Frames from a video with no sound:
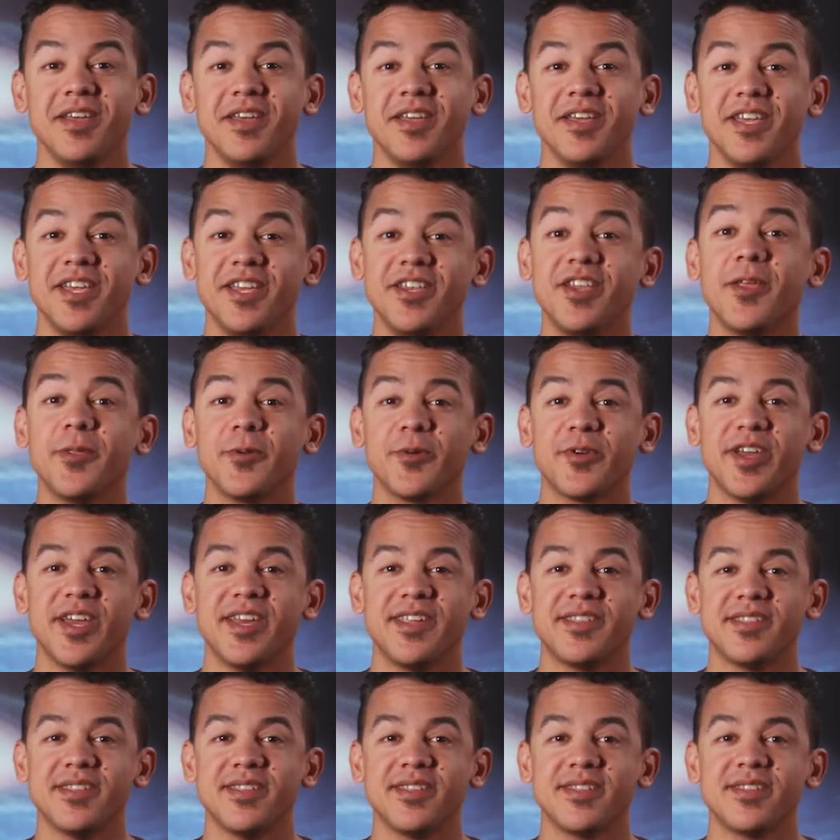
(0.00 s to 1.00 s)
In other
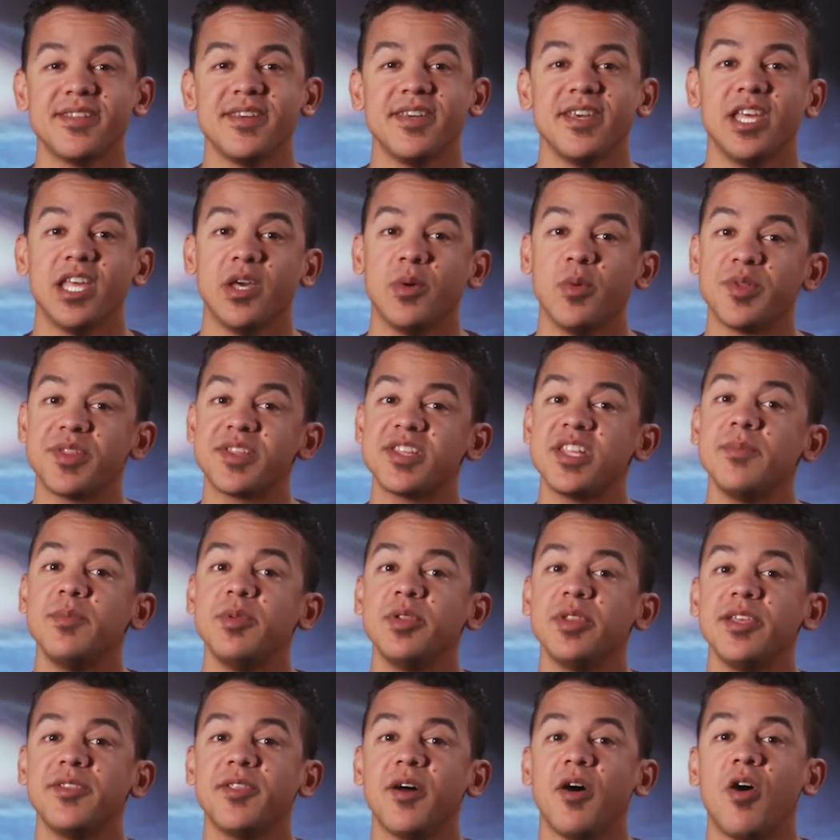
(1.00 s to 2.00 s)
cases, it will
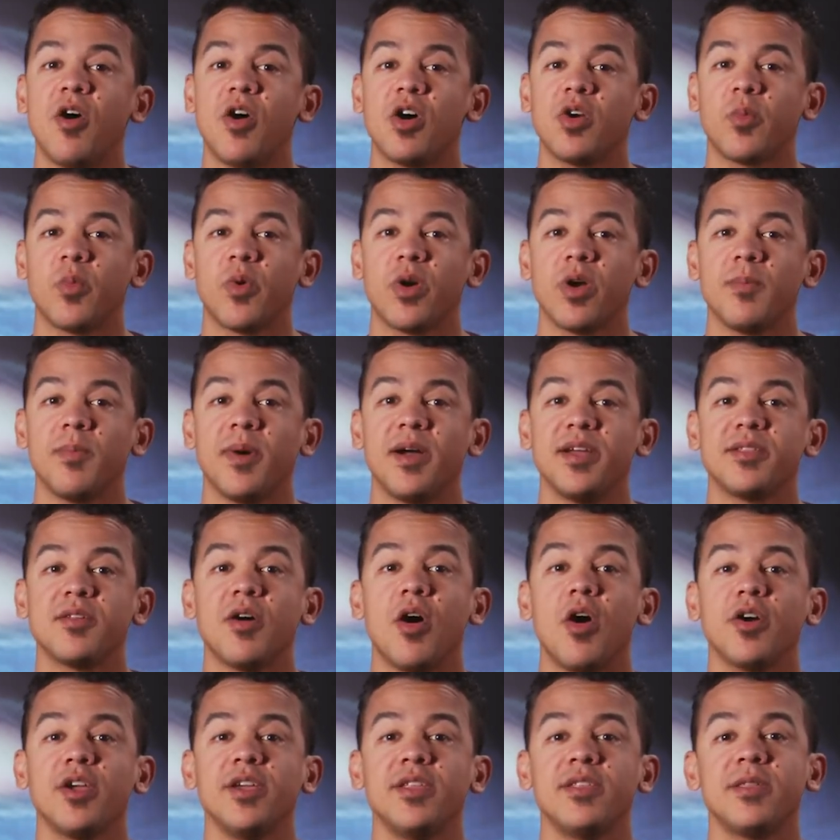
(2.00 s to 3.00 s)
simulate the hardware by
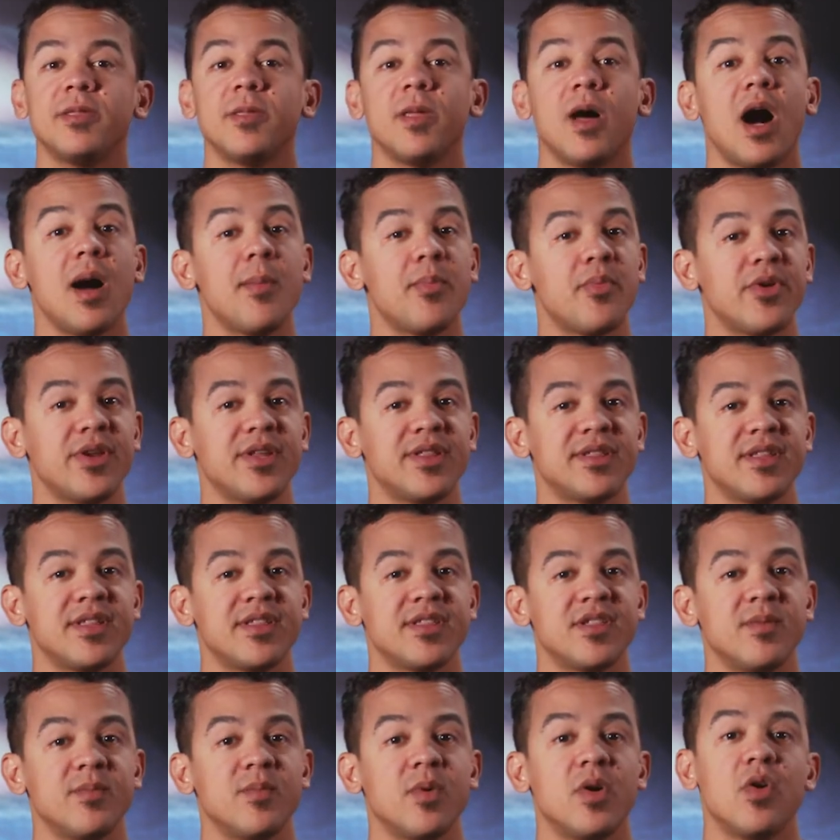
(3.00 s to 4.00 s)
talking to the operating
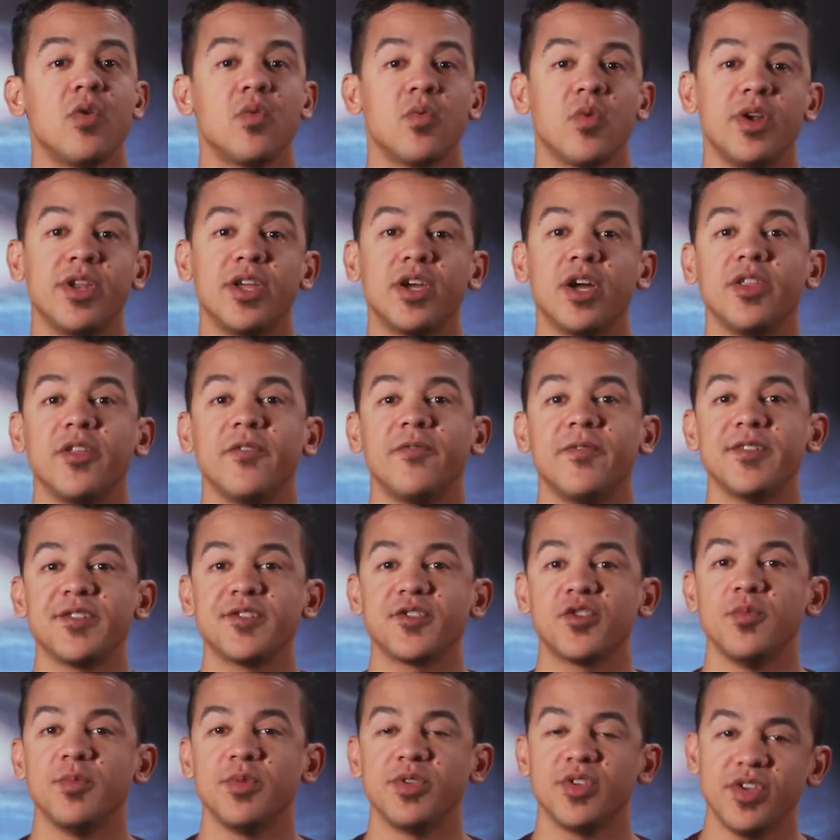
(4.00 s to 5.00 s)
system running on the
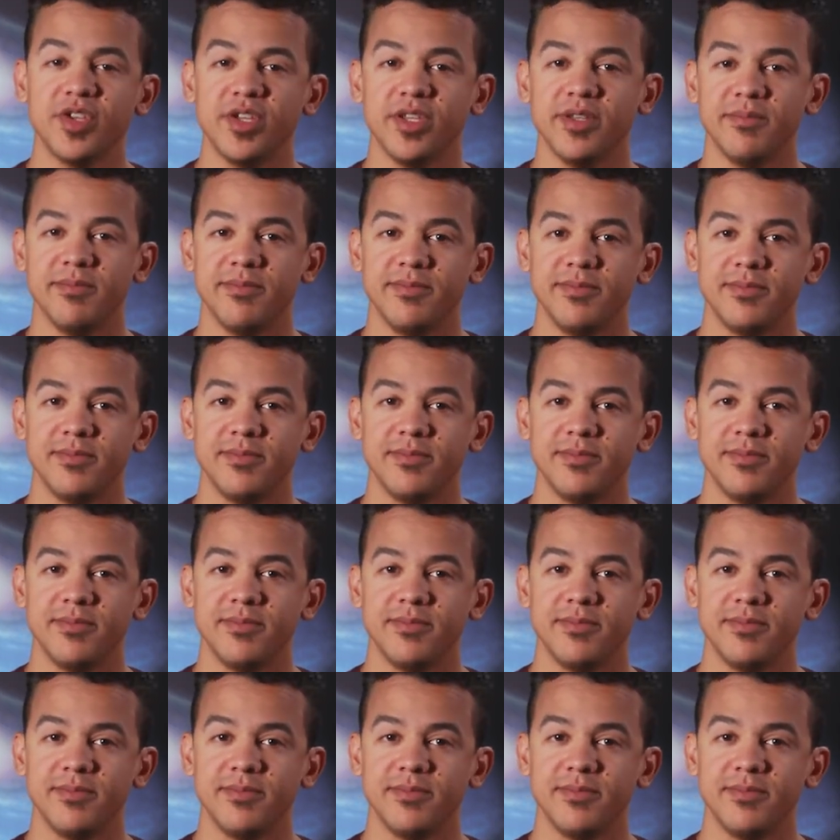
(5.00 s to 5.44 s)
physical machine.